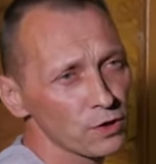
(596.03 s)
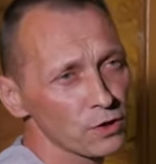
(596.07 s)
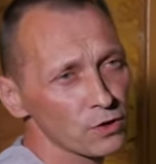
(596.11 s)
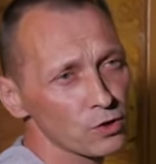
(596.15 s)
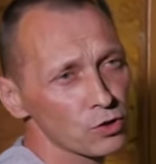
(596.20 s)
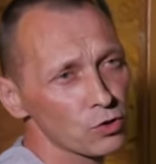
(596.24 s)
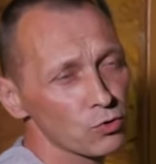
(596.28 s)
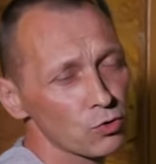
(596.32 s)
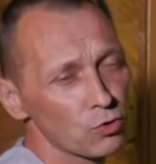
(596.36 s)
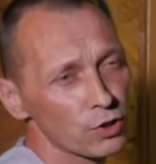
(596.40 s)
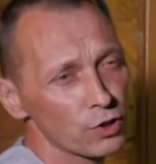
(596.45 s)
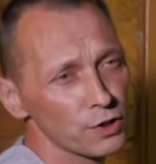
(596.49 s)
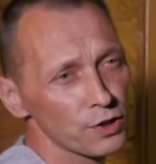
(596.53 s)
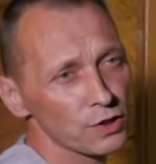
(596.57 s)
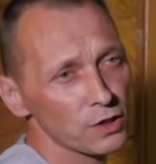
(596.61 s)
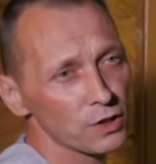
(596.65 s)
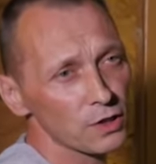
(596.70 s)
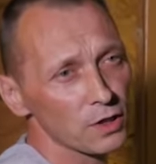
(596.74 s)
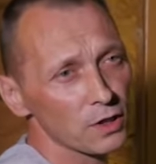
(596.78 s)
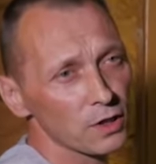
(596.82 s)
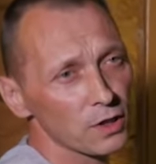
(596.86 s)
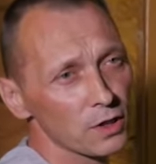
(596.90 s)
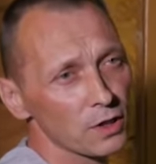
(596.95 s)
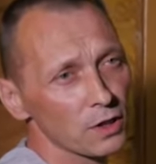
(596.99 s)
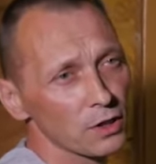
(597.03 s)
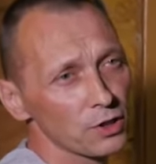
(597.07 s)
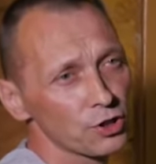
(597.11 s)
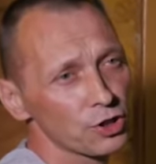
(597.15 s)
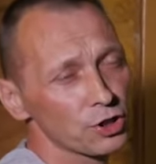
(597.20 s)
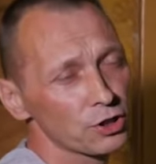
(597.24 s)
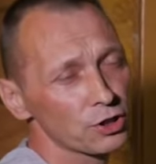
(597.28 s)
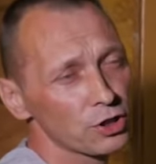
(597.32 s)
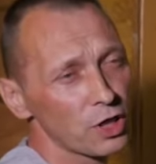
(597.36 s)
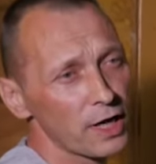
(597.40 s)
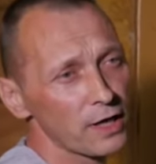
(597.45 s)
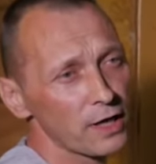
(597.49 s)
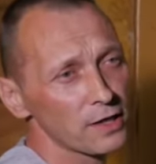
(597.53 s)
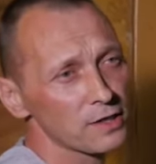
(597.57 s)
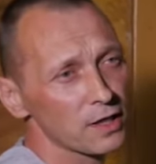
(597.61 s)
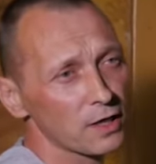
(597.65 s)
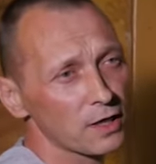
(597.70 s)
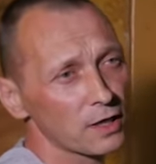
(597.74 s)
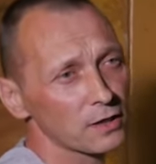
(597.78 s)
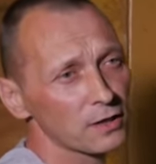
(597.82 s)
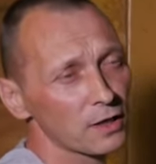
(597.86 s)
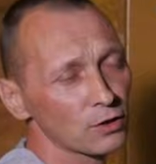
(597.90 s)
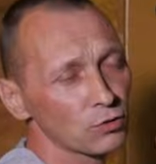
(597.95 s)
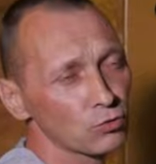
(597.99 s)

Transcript: the speed is considered when